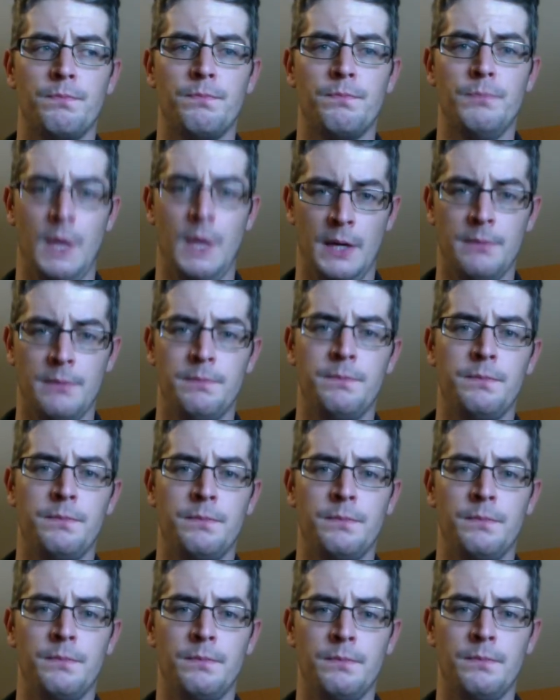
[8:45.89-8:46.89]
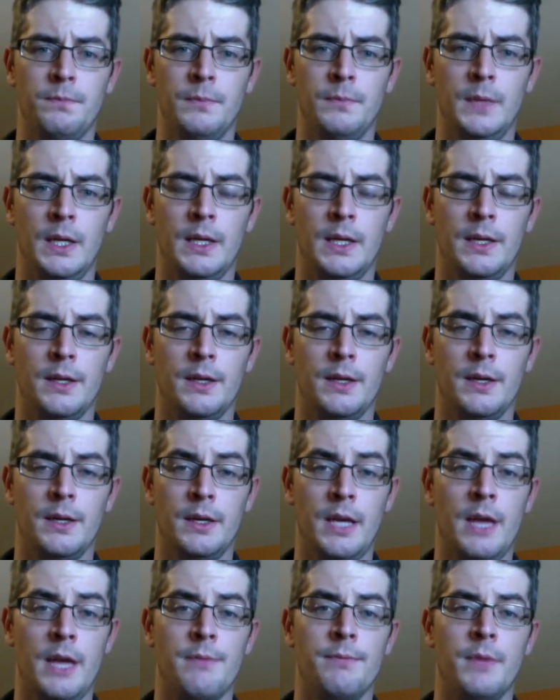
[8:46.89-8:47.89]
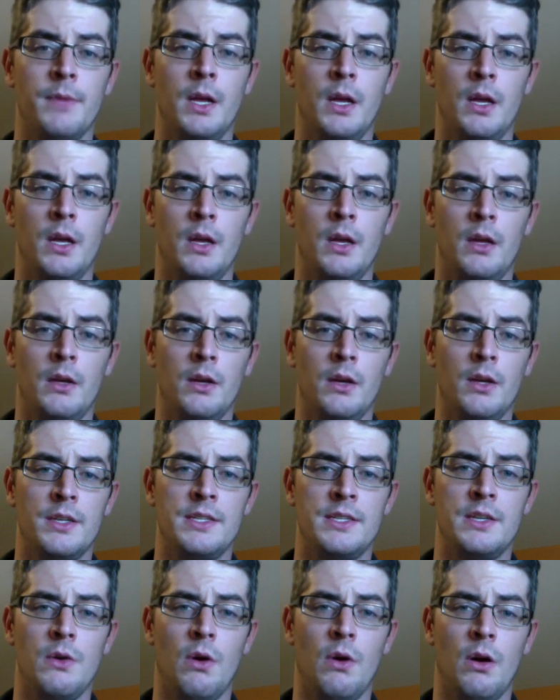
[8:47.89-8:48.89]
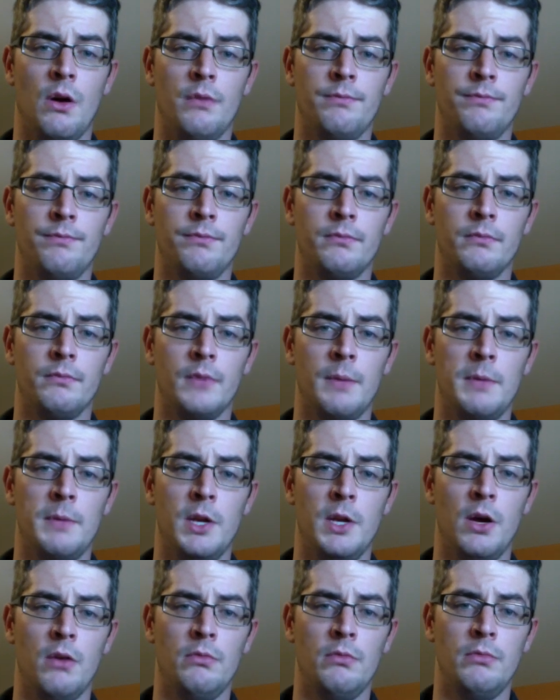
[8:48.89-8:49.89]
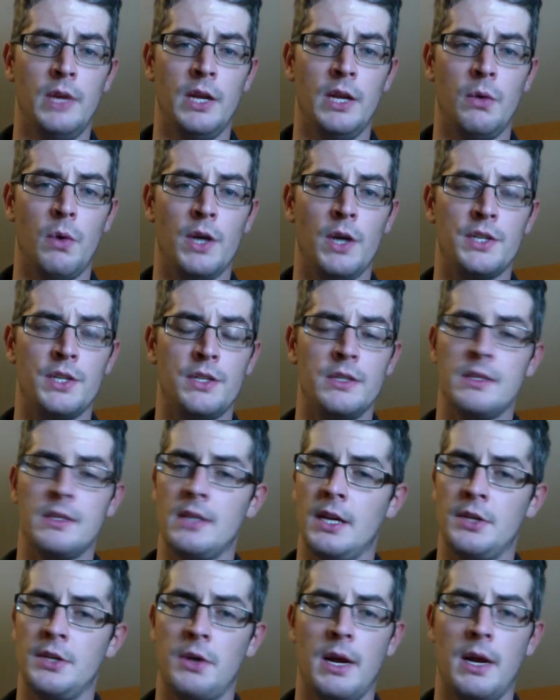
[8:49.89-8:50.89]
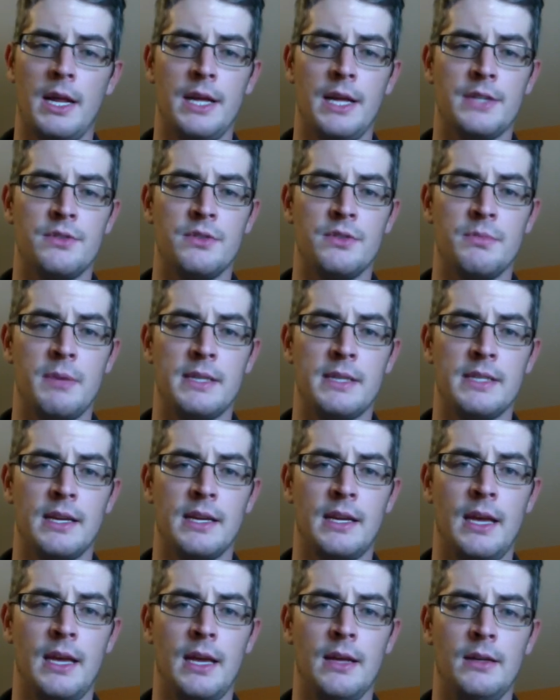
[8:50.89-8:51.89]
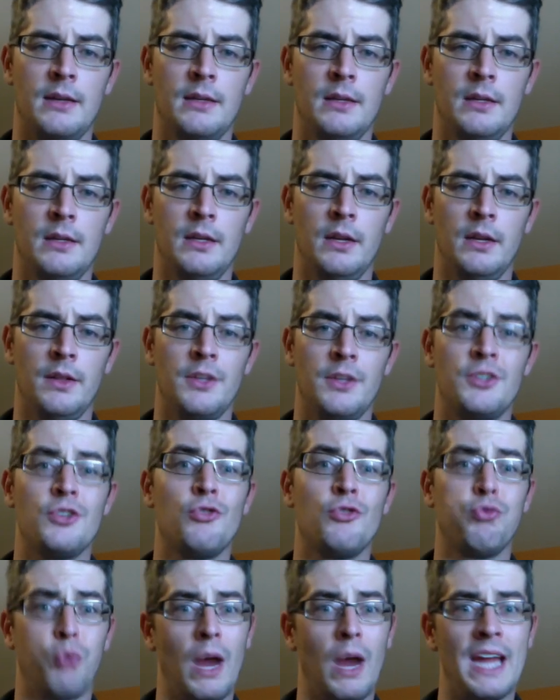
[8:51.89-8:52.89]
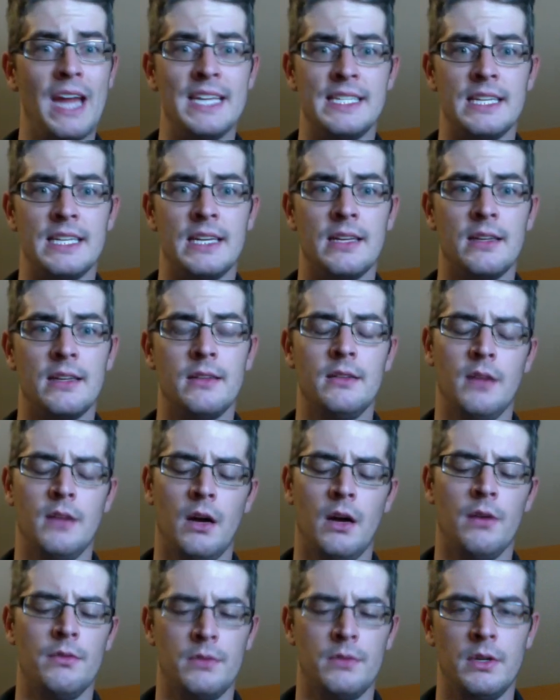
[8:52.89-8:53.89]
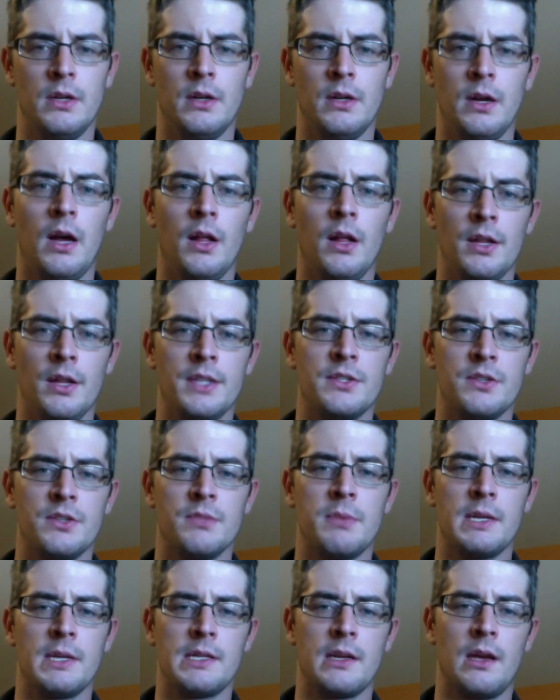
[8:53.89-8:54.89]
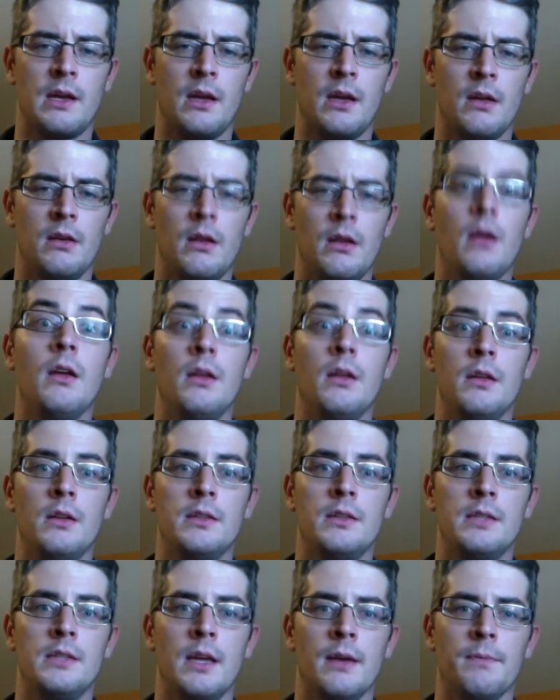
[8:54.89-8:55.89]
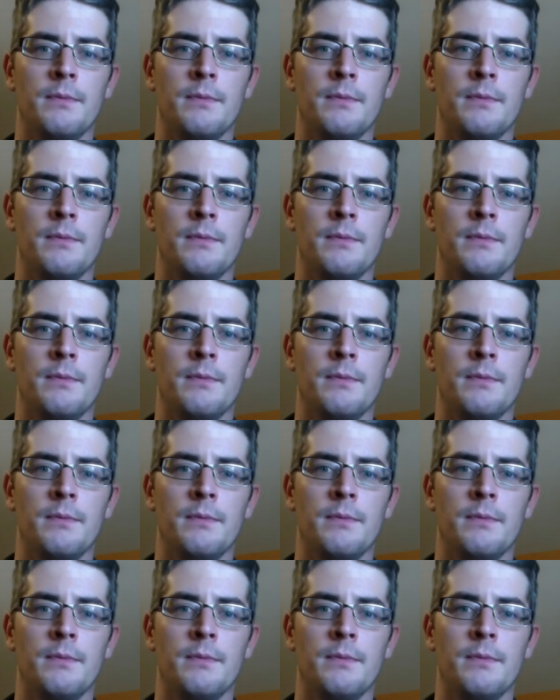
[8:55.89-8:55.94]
Yeah. And uh, again, good to see you all. Let me know any questions. I try to answer as best I can, unless you're crazy. No, I'll answer as best I can. See ya.